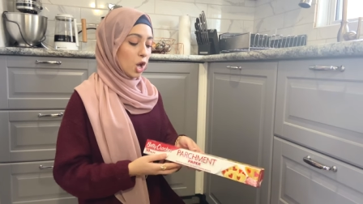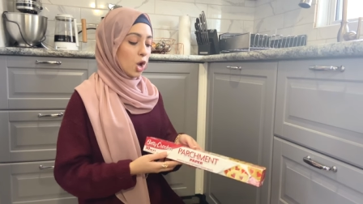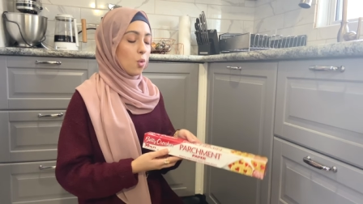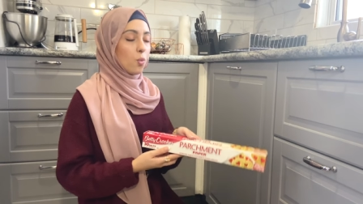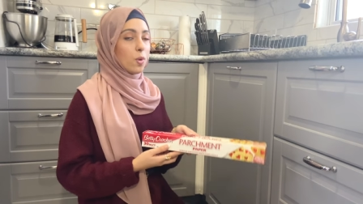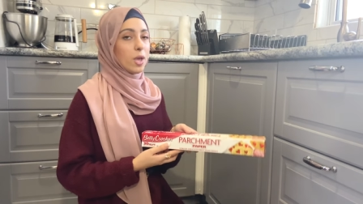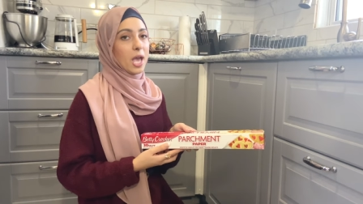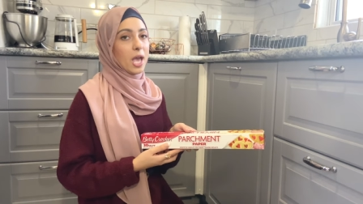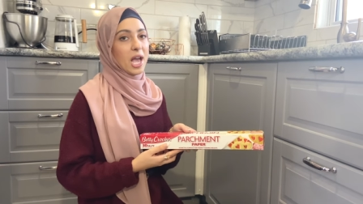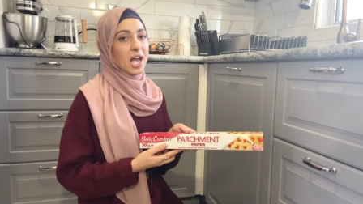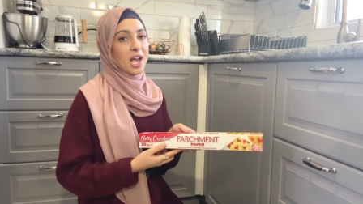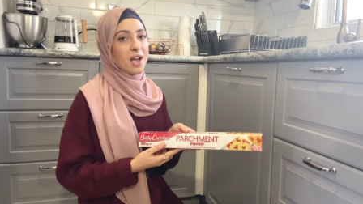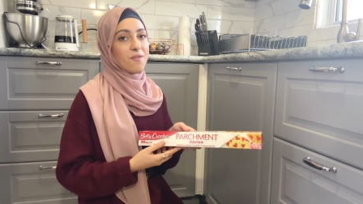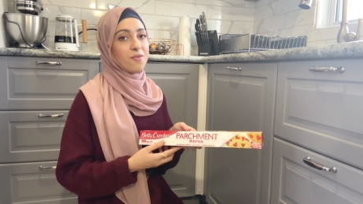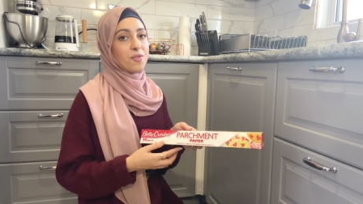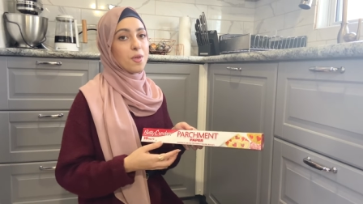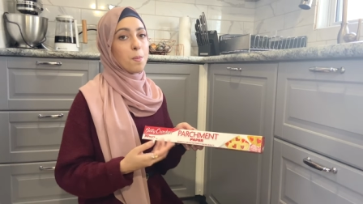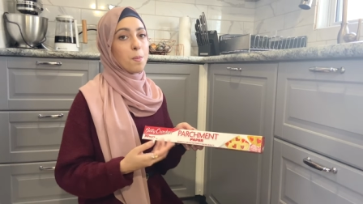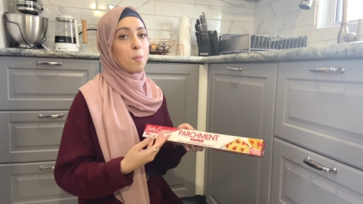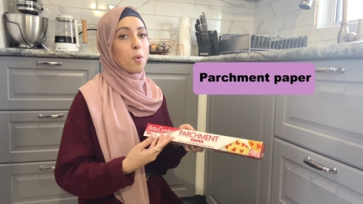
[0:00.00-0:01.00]
we have
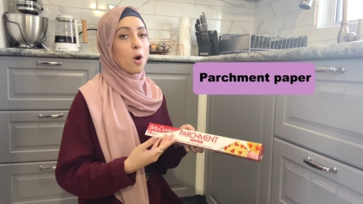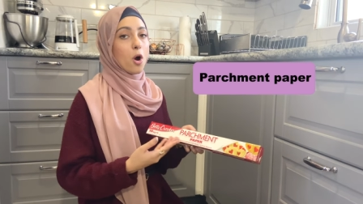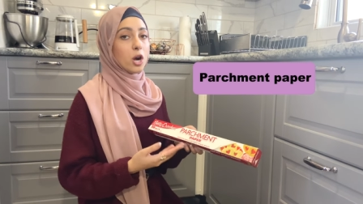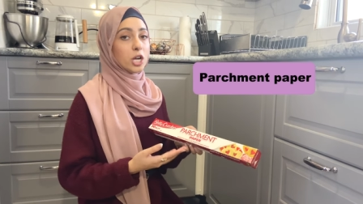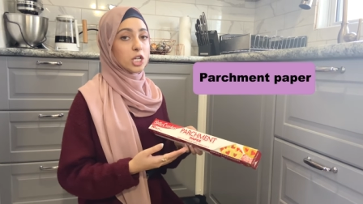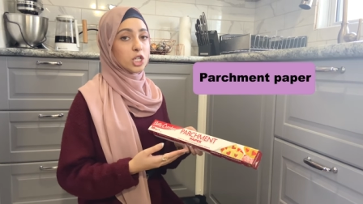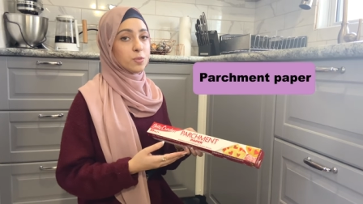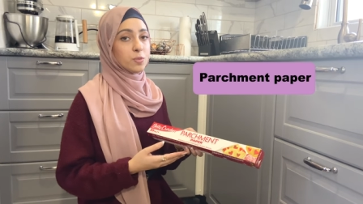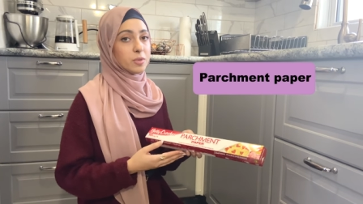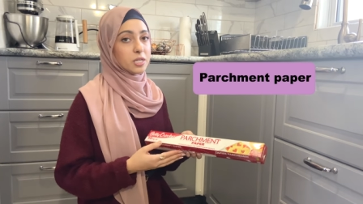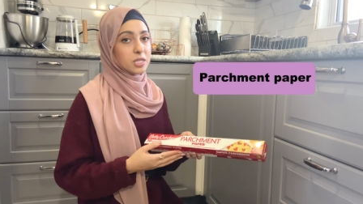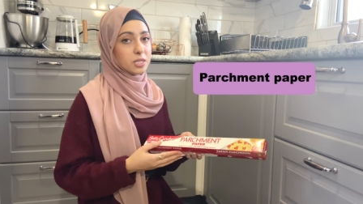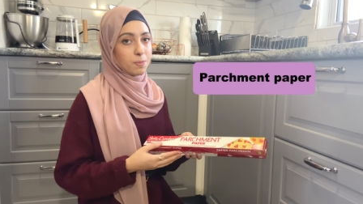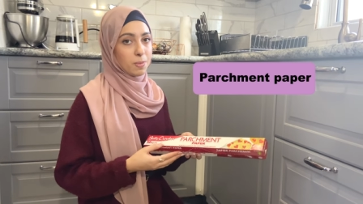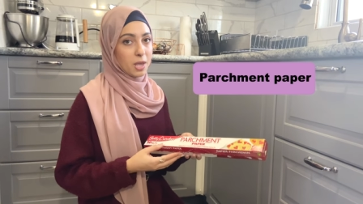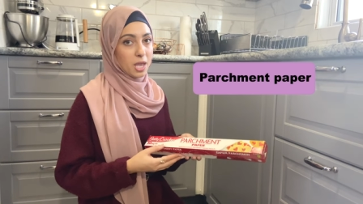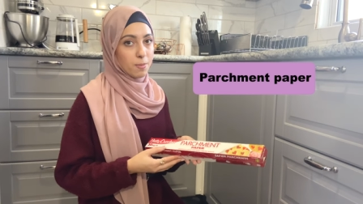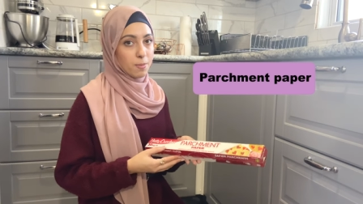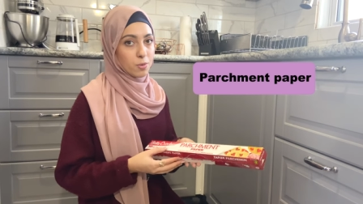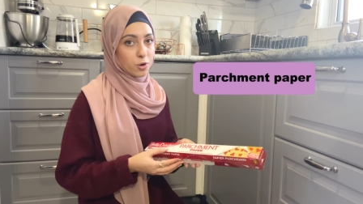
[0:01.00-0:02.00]
the parchment
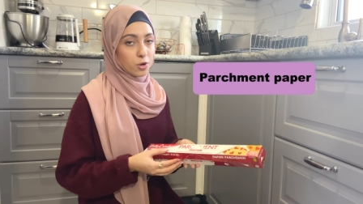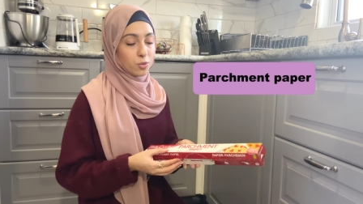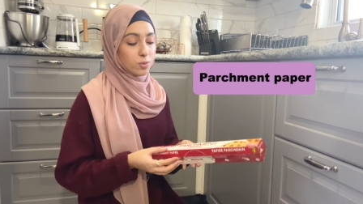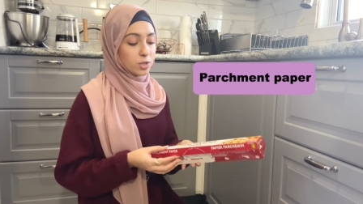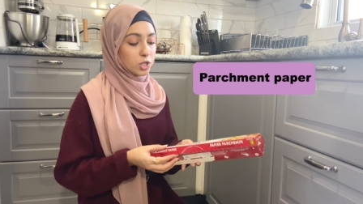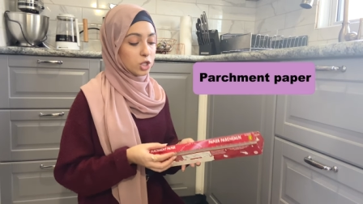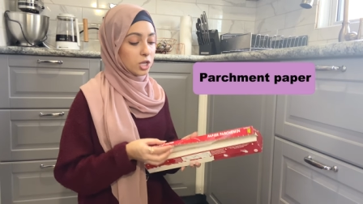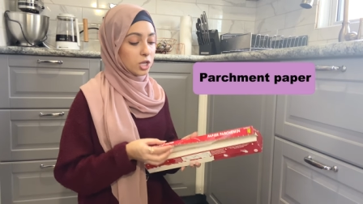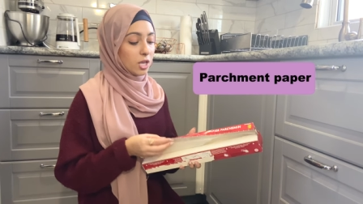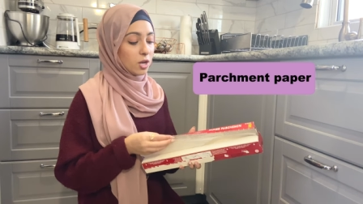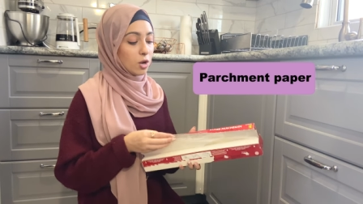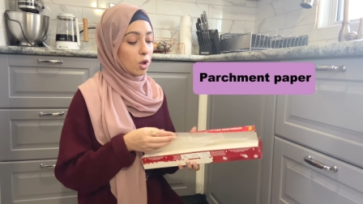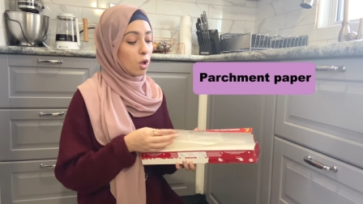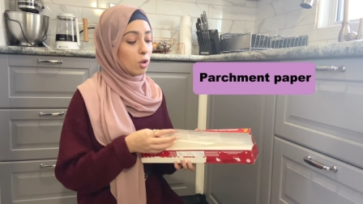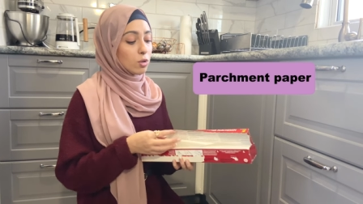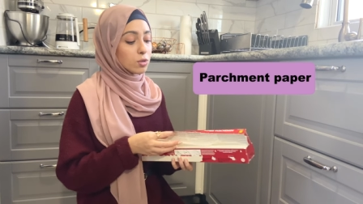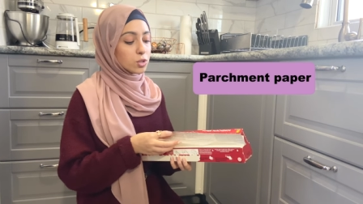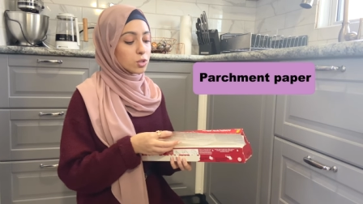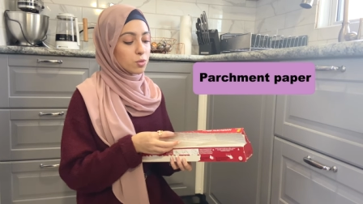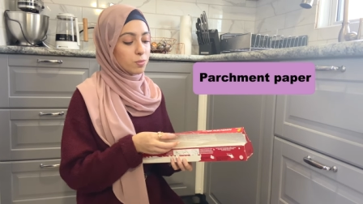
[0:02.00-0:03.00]
paper, which can
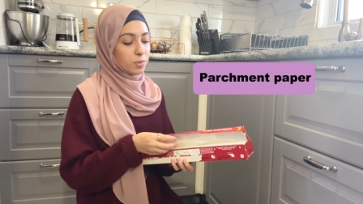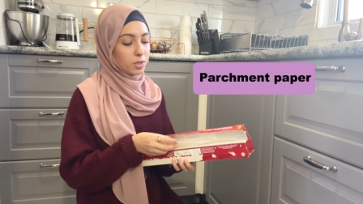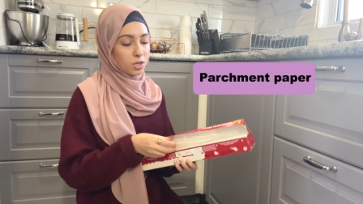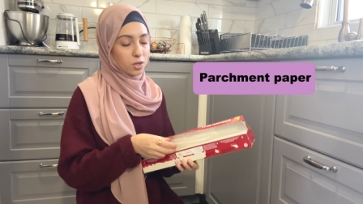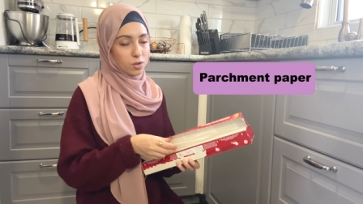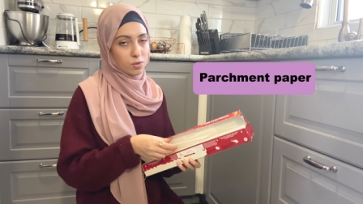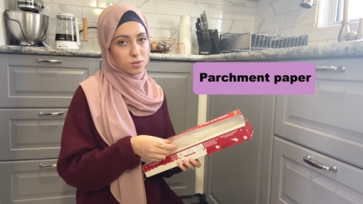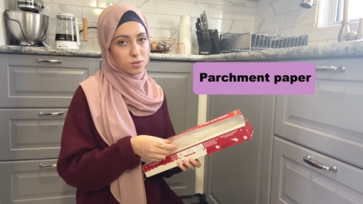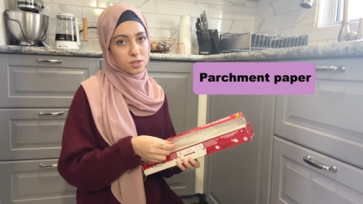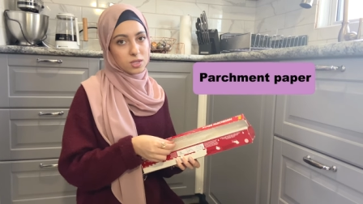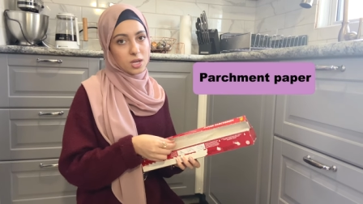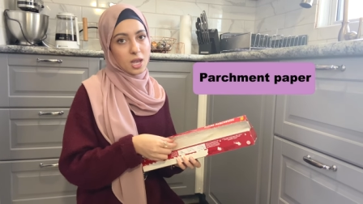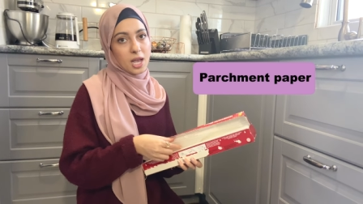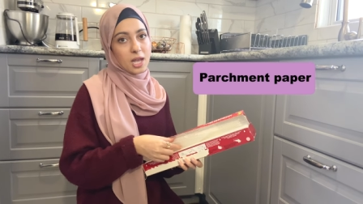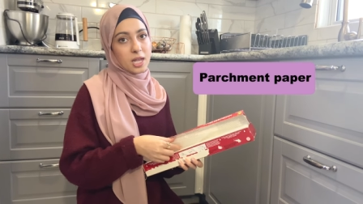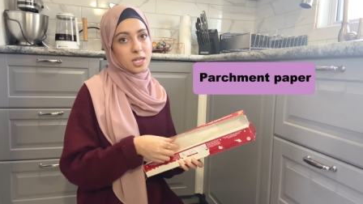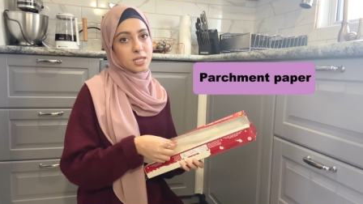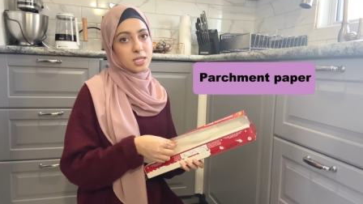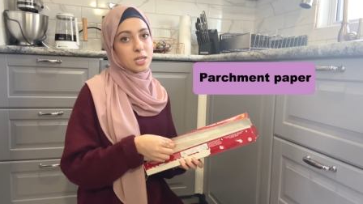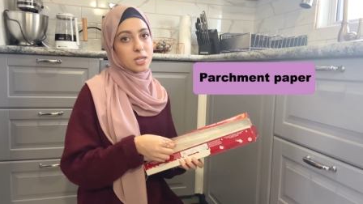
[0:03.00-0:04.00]
also be used as